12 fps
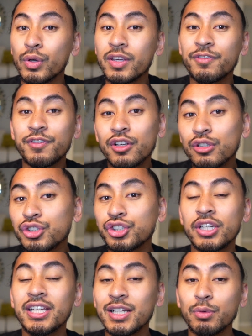we feel
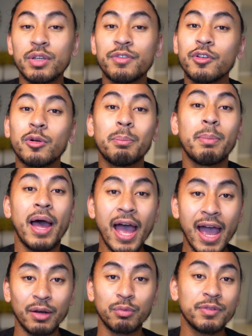shitty, we feel
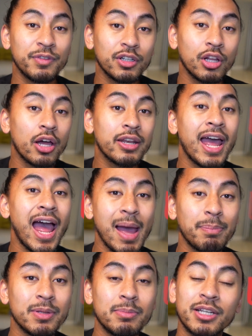bad, we feel
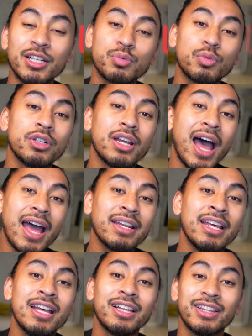unhappy because we're
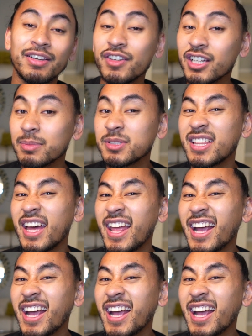not living up to to that